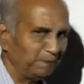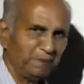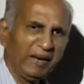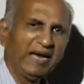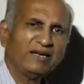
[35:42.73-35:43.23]

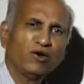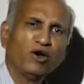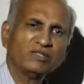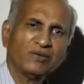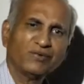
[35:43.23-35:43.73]
Plant
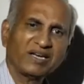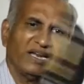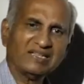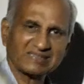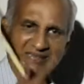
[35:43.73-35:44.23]
lots of
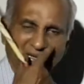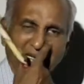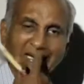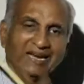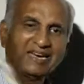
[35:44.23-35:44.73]
trees
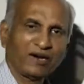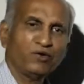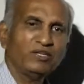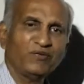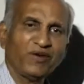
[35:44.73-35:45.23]
in and
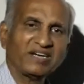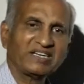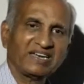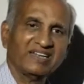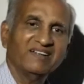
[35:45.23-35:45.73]
around the
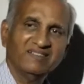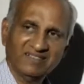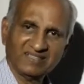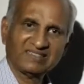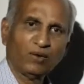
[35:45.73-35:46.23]
factory.
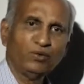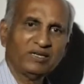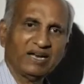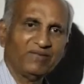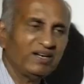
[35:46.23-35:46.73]
The
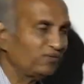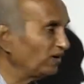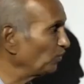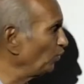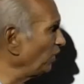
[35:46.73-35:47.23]
sound level
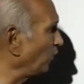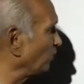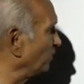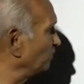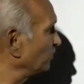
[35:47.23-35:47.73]
will go down.
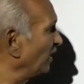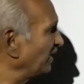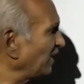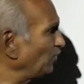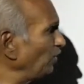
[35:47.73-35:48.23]

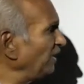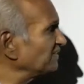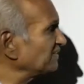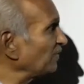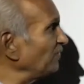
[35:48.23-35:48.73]
Regular
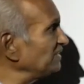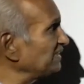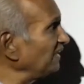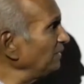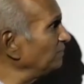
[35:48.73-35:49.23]

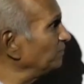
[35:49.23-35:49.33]
servicing